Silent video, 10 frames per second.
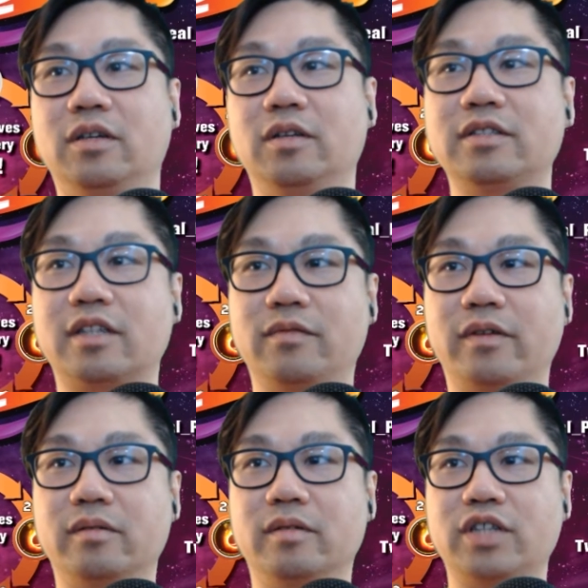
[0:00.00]
Let's give
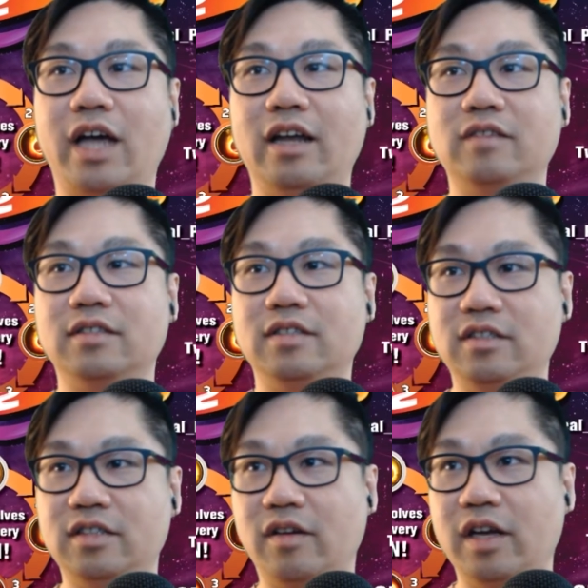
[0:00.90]
Guru a shout out since
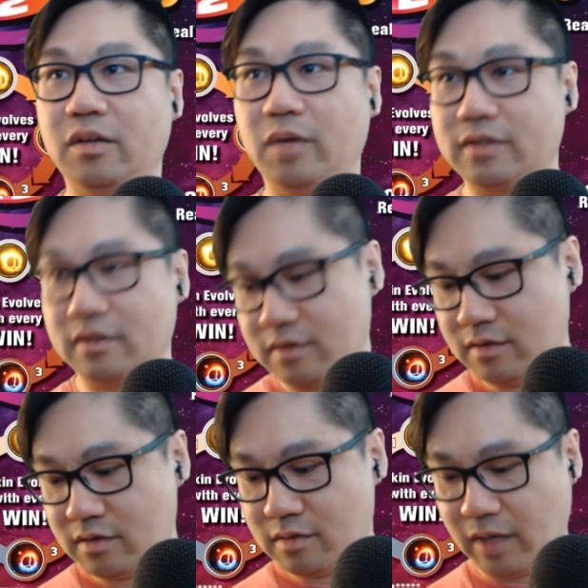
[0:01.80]
he's here. Anyways,
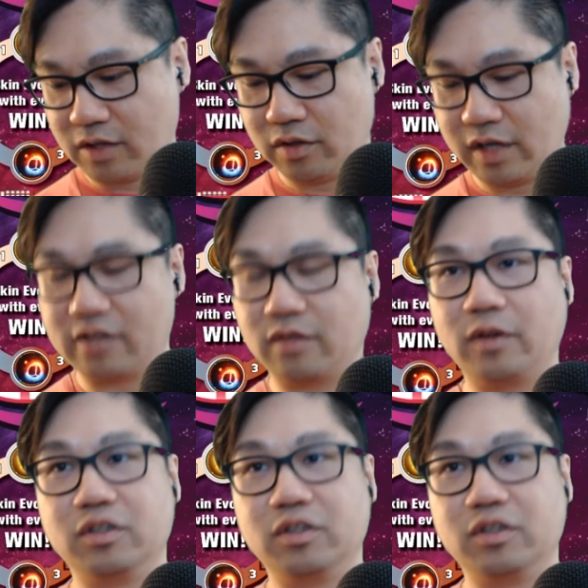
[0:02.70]
let's make sure you guys are.